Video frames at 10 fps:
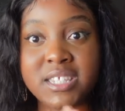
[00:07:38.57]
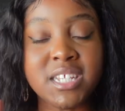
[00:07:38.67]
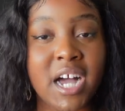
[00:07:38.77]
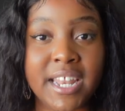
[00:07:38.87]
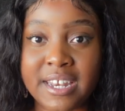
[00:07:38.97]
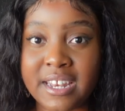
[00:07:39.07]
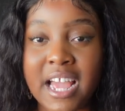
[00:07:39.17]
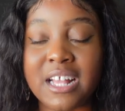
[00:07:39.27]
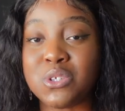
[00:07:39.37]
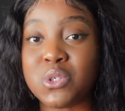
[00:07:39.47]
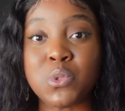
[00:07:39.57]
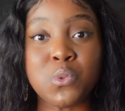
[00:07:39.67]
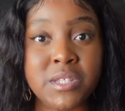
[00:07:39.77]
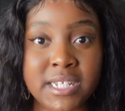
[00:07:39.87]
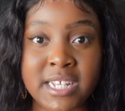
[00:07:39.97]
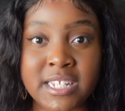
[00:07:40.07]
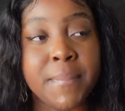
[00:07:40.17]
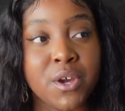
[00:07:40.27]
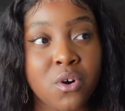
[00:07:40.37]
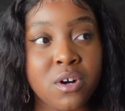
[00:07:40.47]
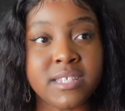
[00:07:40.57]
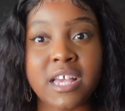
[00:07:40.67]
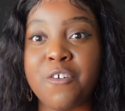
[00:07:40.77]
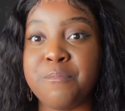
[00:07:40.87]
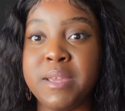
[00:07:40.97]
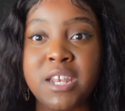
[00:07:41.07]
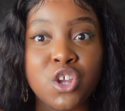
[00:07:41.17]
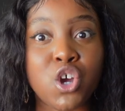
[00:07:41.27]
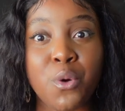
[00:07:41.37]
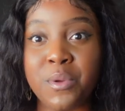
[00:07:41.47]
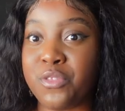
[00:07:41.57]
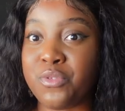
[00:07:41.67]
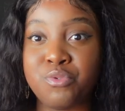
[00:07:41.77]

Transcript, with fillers: done and sorted because I've been going